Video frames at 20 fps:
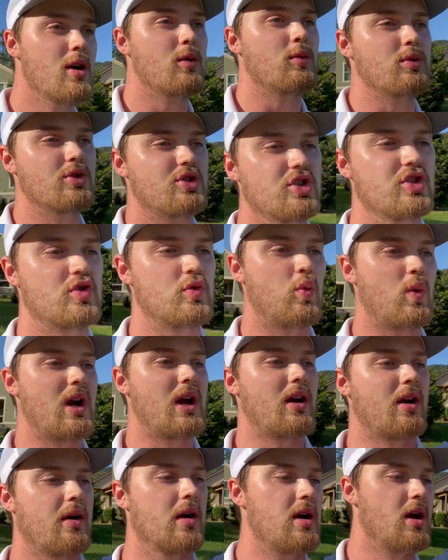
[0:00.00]
which is
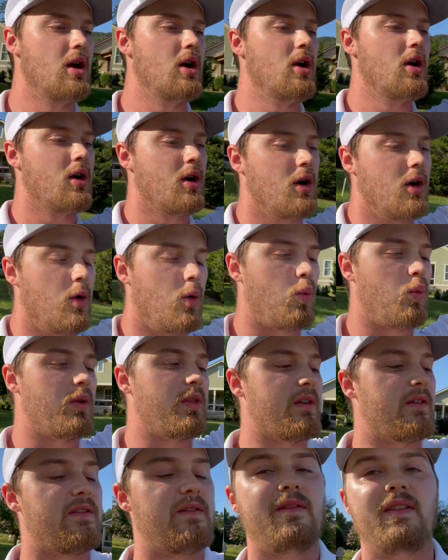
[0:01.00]
where when
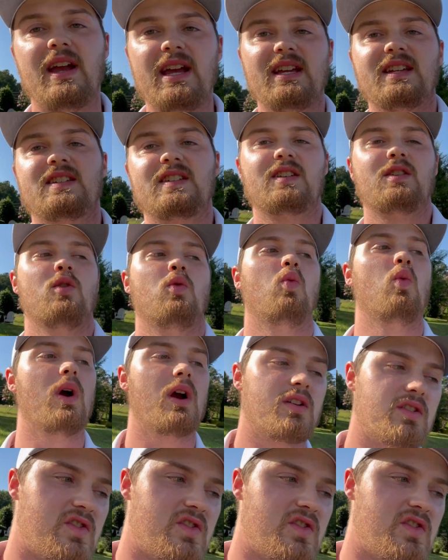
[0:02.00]
the face wears